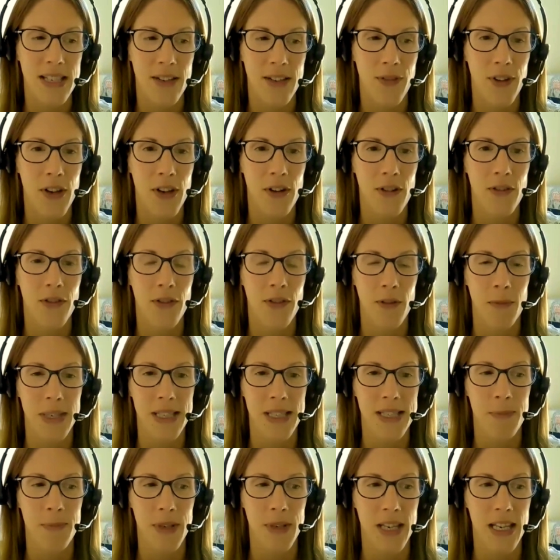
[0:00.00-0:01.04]
difficult for me
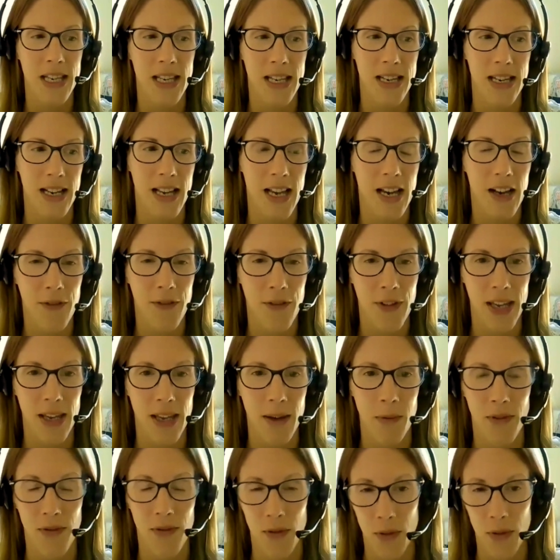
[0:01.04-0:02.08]
to be in a cafe
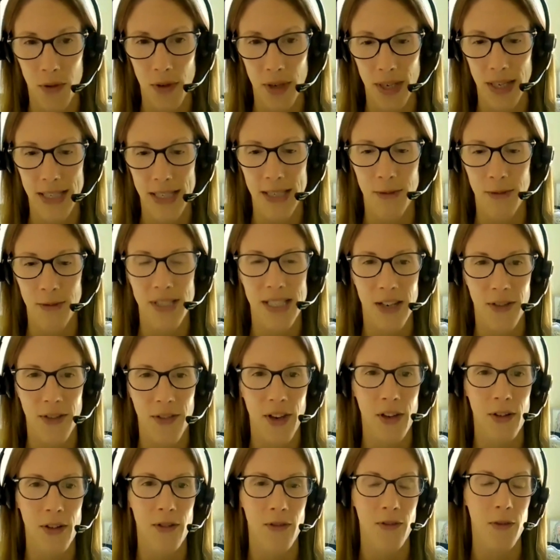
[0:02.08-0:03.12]
with noise. It was
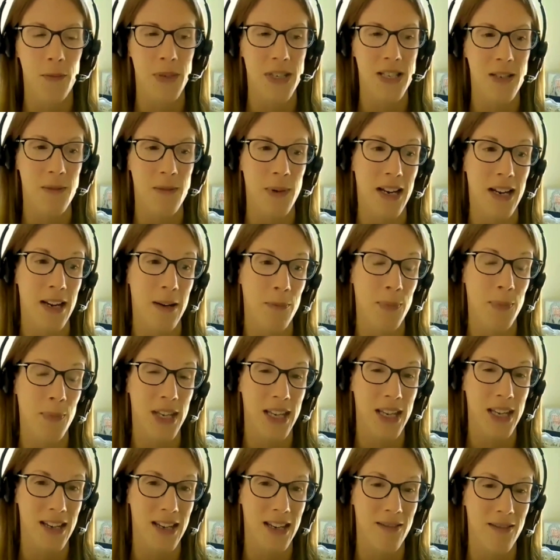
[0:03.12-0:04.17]
difficult for me to
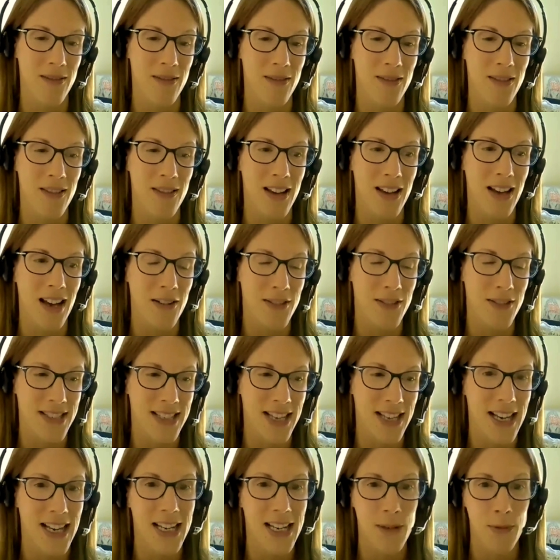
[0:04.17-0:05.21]
be
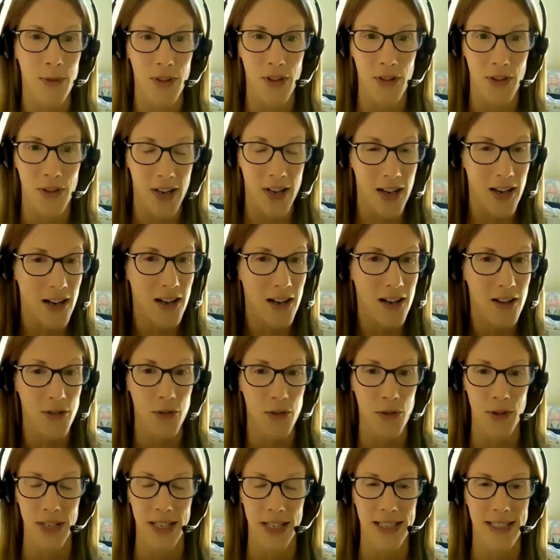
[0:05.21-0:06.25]
outside with all the car
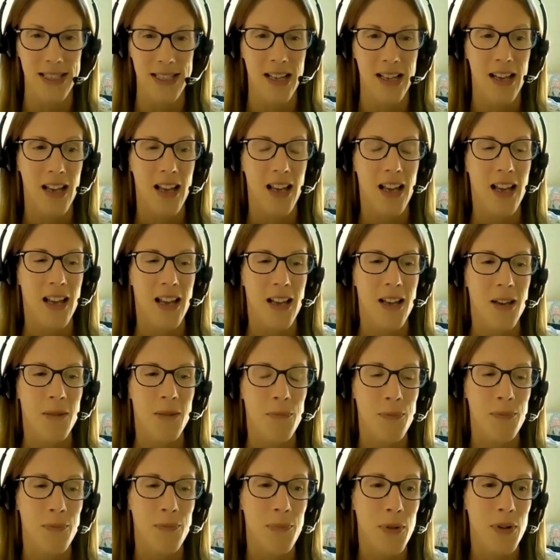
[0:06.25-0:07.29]
noise.
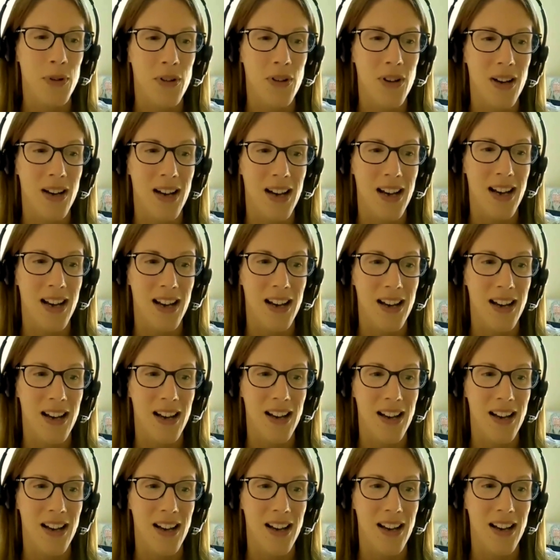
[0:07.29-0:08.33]
But
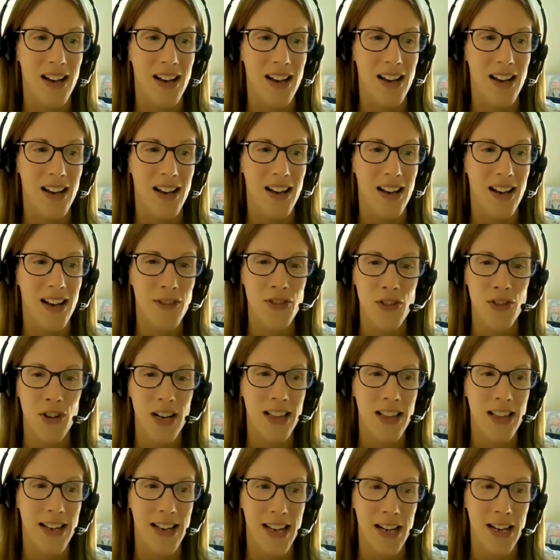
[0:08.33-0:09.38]
it was just a
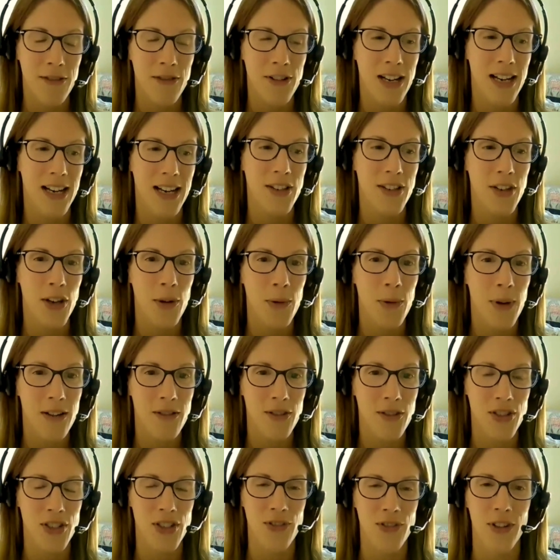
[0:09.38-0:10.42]
lot of trial and error. I'd go
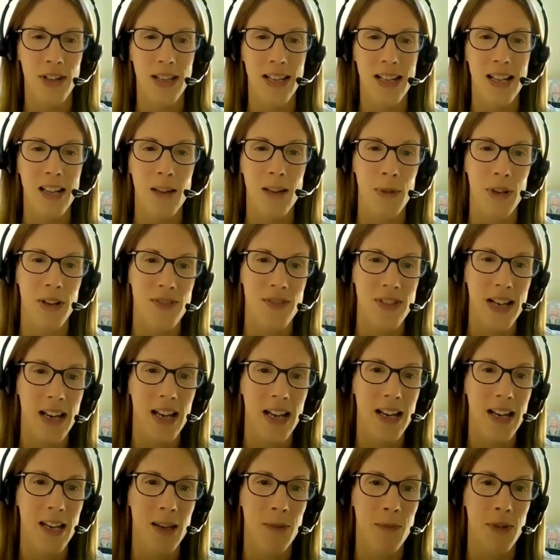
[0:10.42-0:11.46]
out just for a little bit of
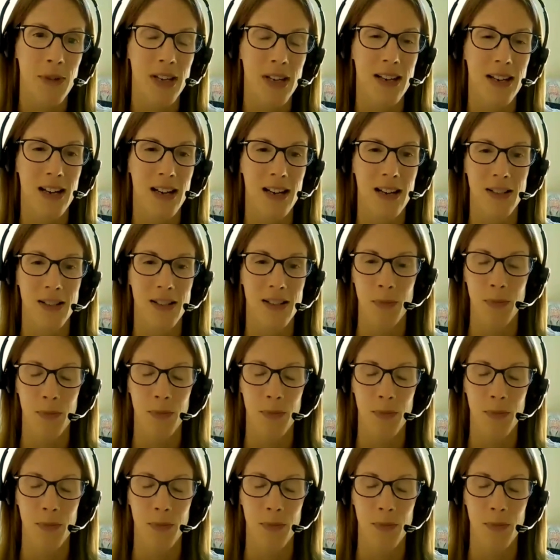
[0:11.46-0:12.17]
time and I'd